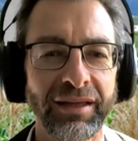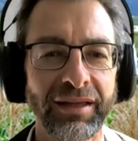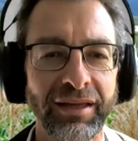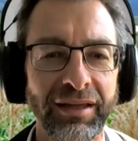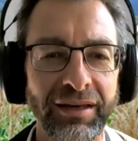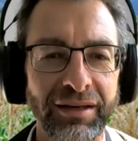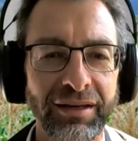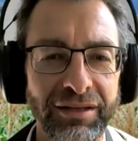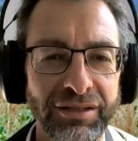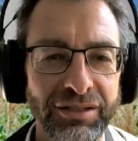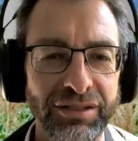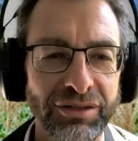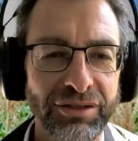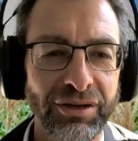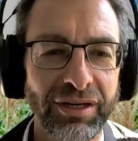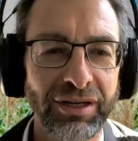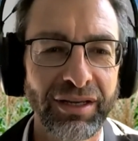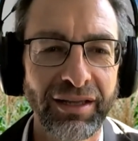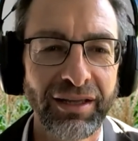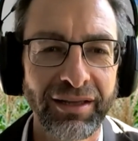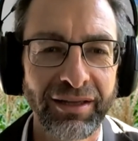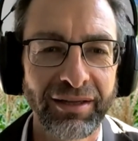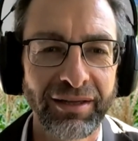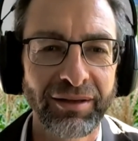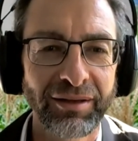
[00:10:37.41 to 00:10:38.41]

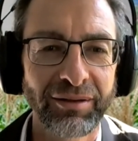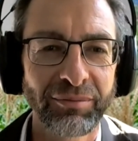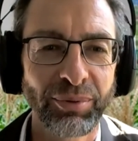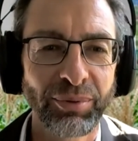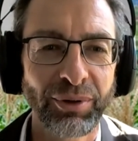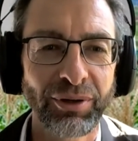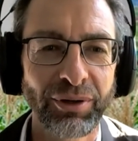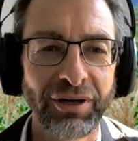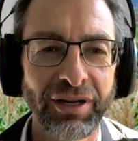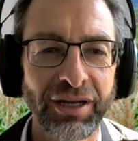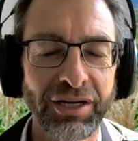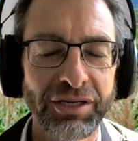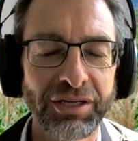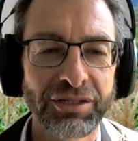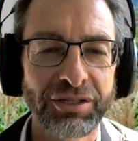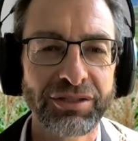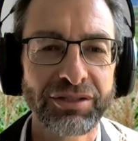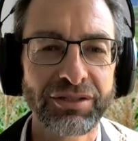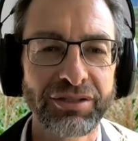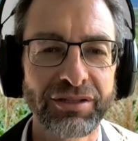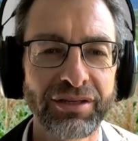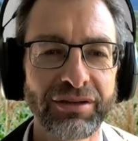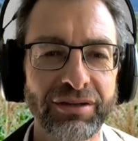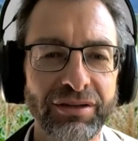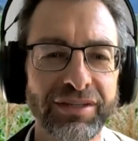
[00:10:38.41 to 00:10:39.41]
industry, pollination
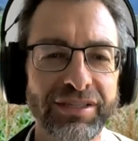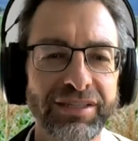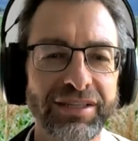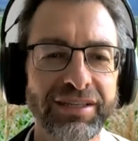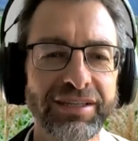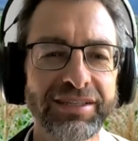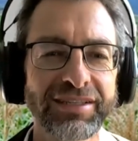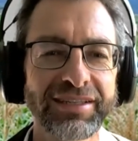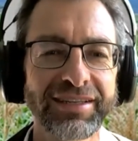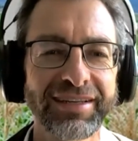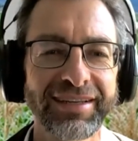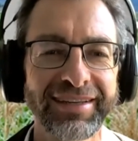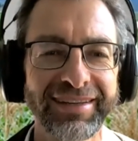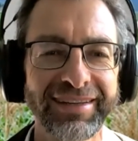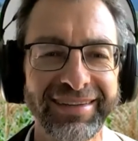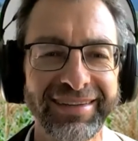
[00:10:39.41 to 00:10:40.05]
services.